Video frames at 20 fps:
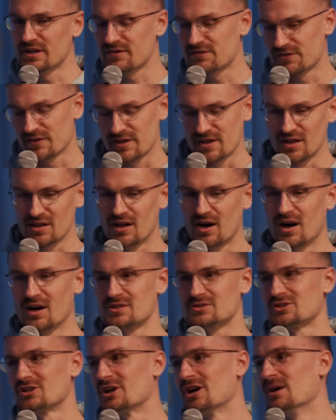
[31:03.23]
for the long
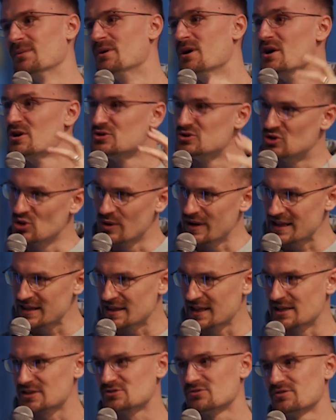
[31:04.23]
term, doing
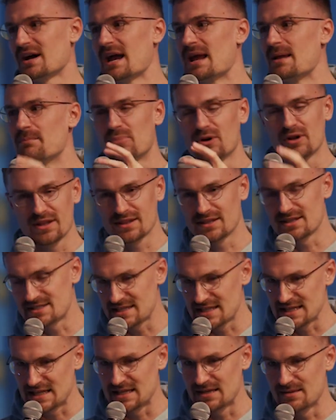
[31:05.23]
things right, putting the
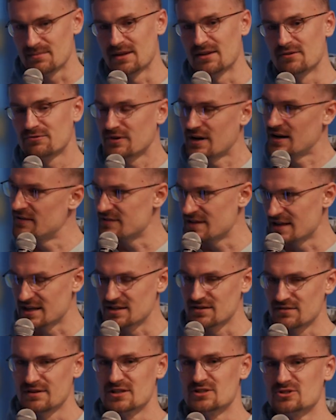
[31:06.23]
team in front of the
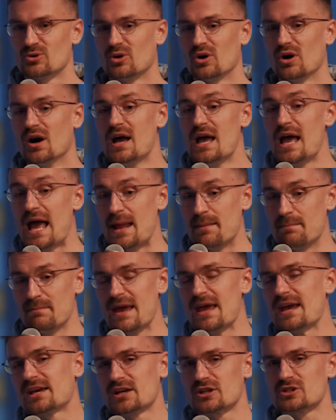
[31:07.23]
individual, and
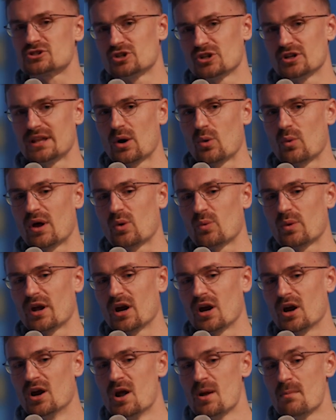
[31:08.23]
making sure that when we
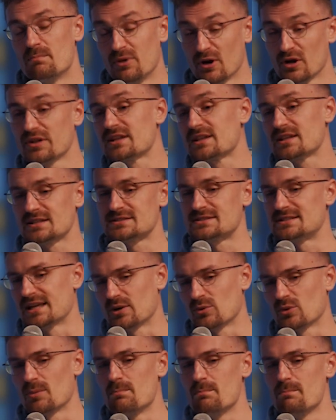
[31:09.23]
are building this thing,
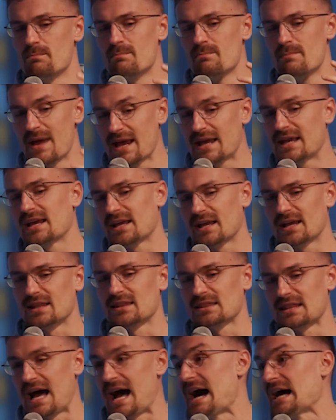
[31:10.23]
we're making it
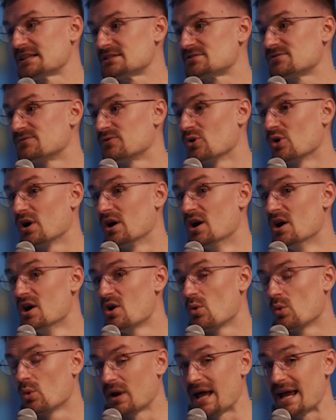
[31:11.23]
last for
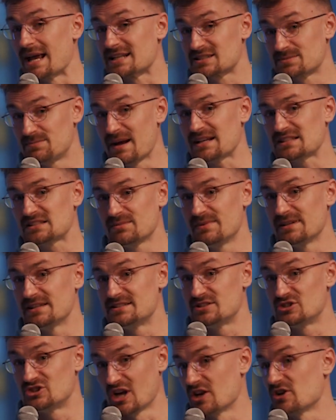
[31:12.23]
what I expect to be
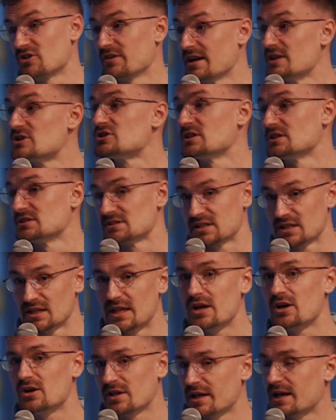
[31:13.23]
generations,
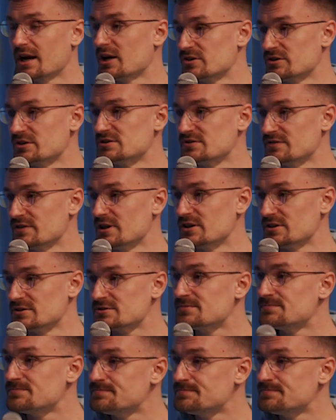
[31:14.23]
literally hundreds of years.